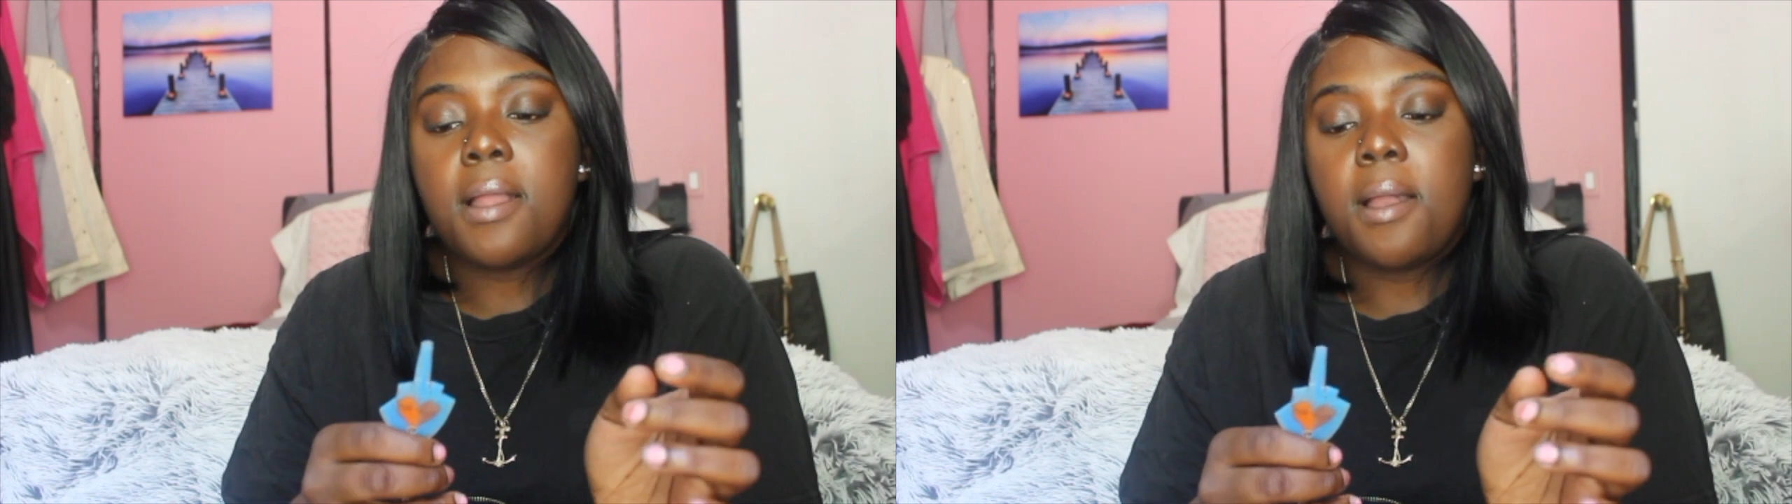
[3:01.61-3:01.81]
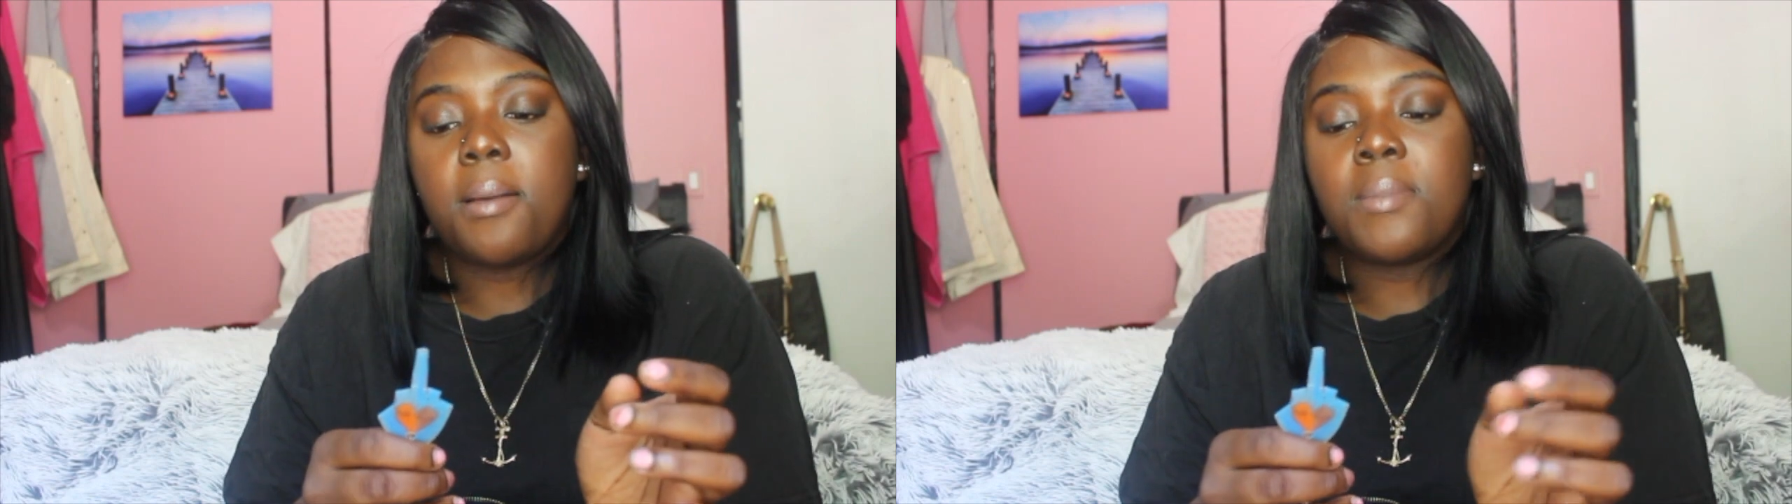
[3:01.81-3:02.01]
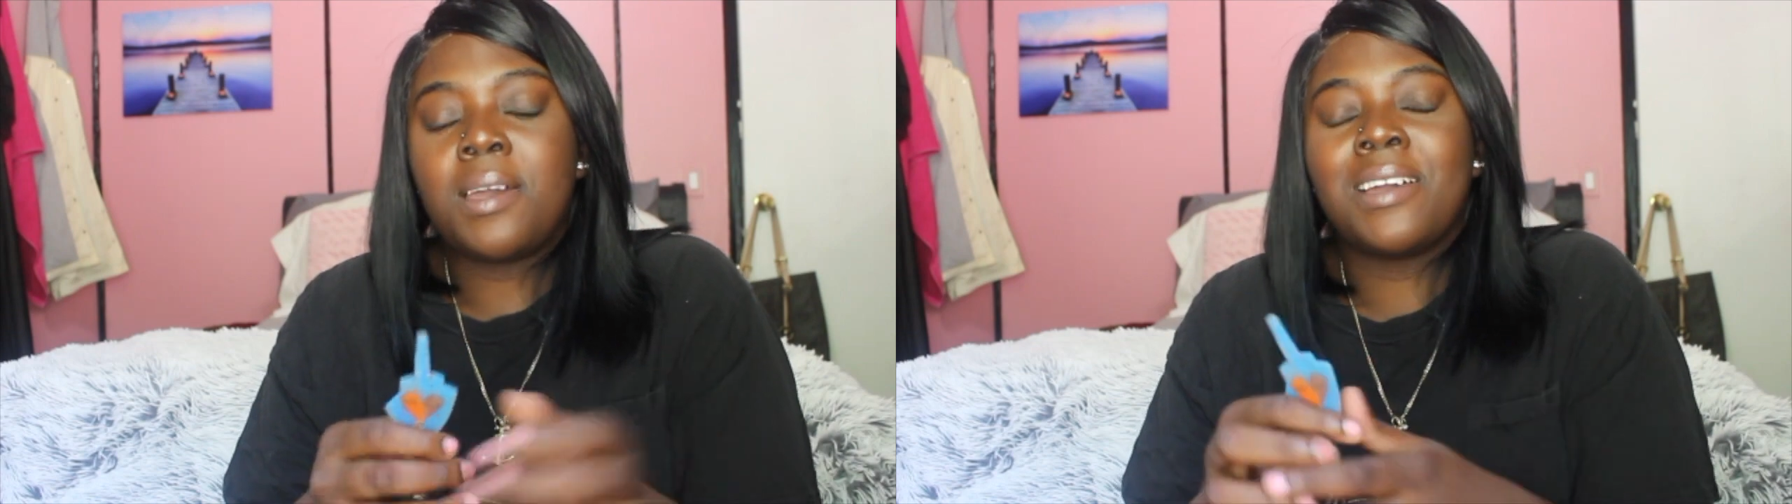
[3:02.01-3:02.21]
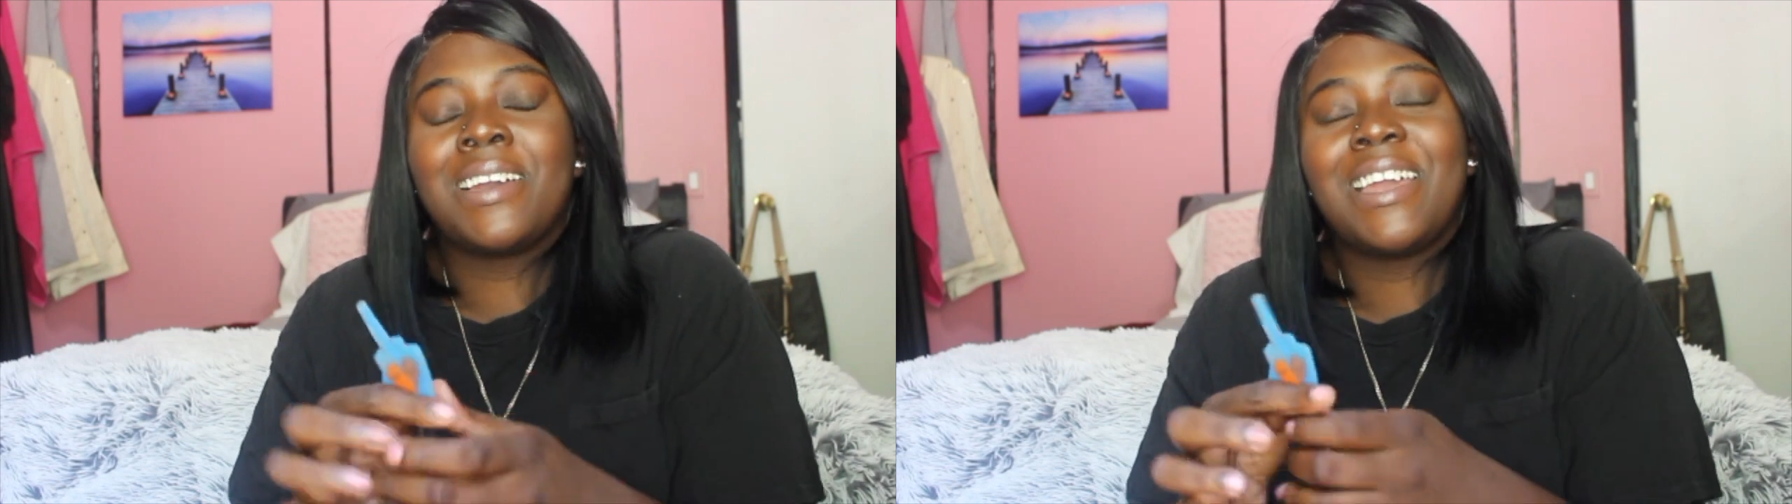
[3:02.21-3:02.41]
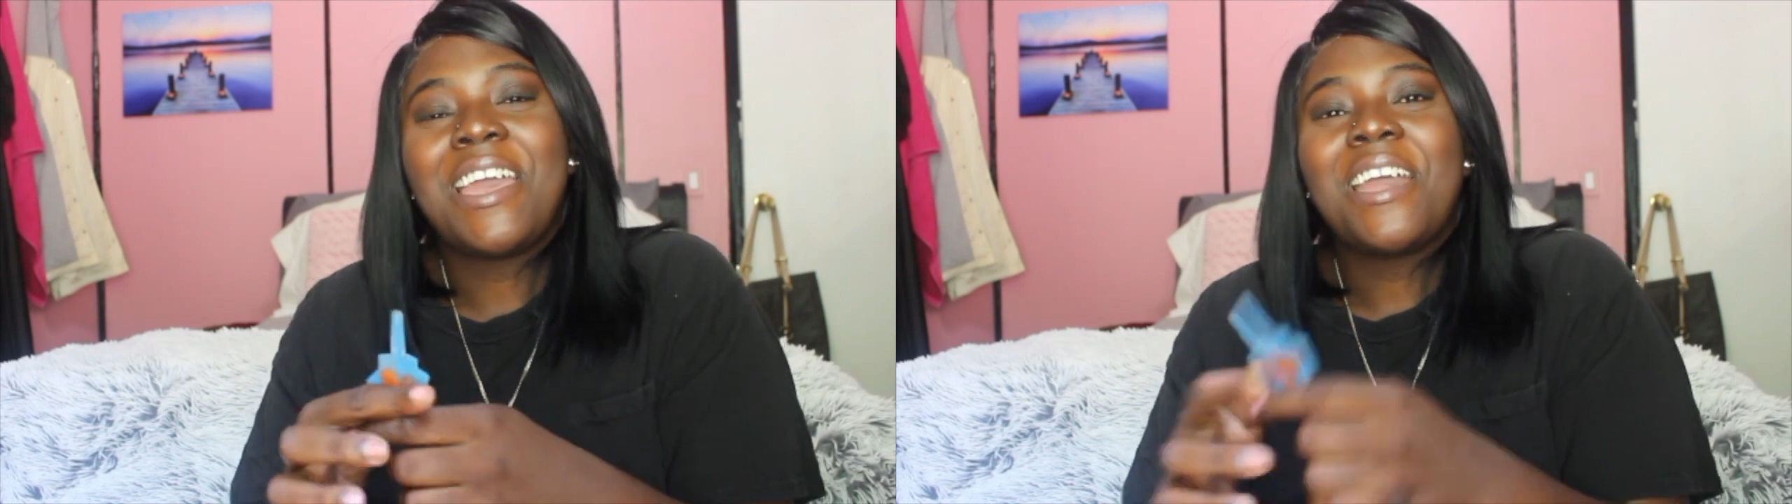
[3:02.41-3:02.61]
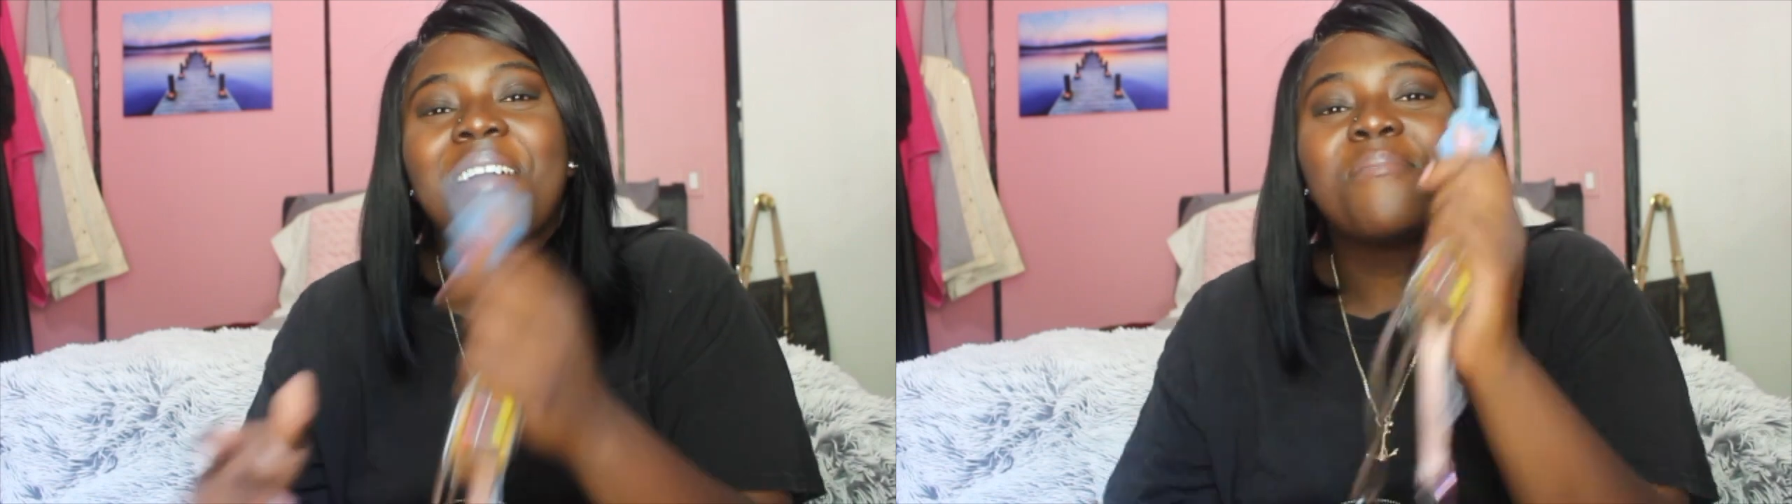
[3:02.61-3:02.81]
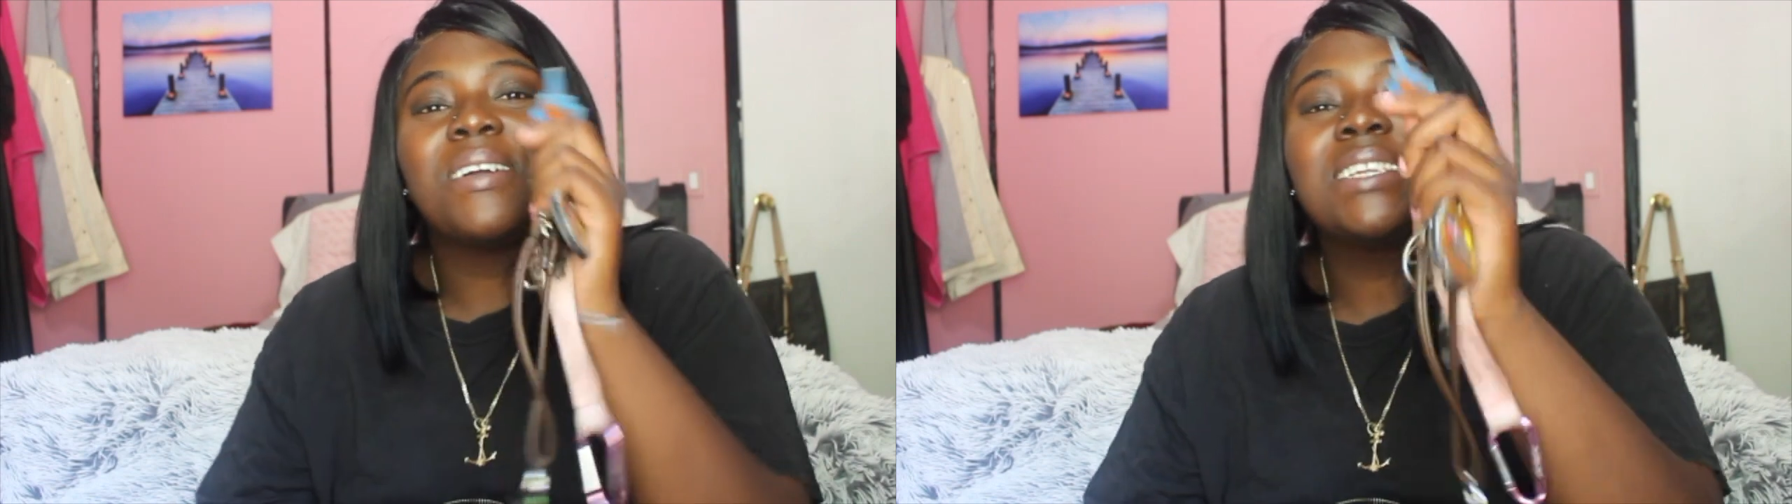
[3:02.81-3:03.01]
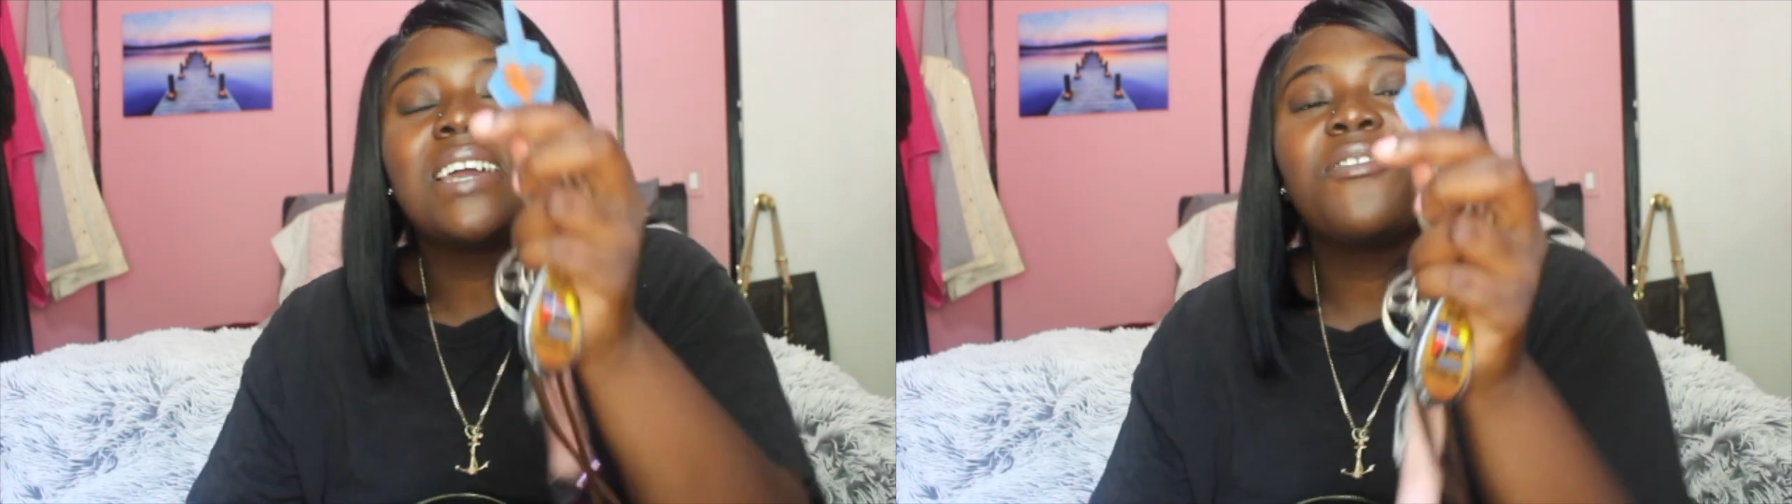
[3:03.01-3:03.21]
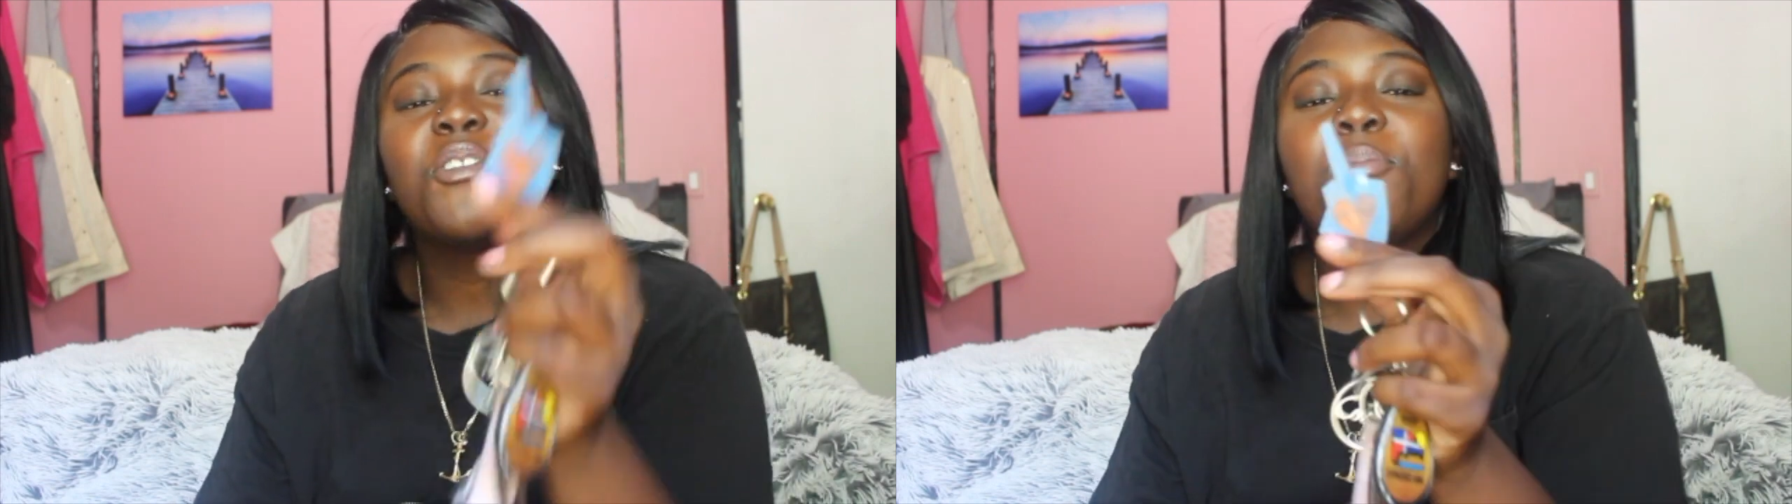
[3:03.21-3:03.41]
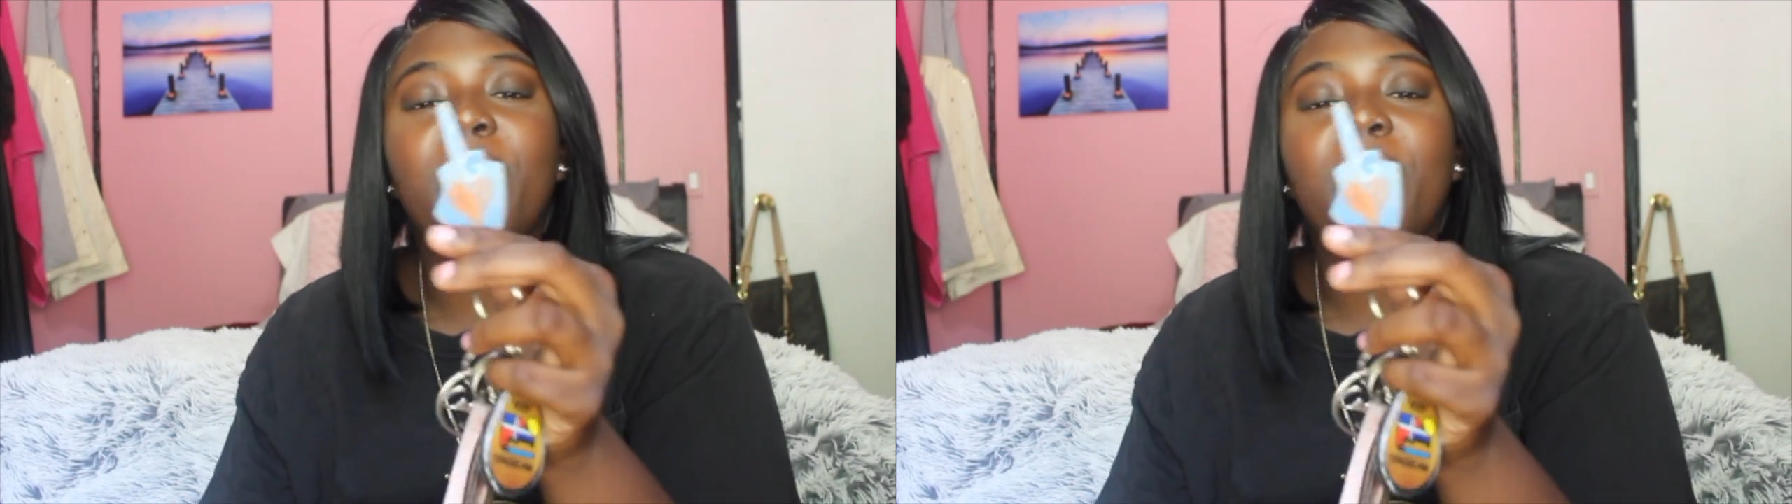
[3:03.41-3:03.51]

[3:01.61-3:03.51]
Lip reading: my nephew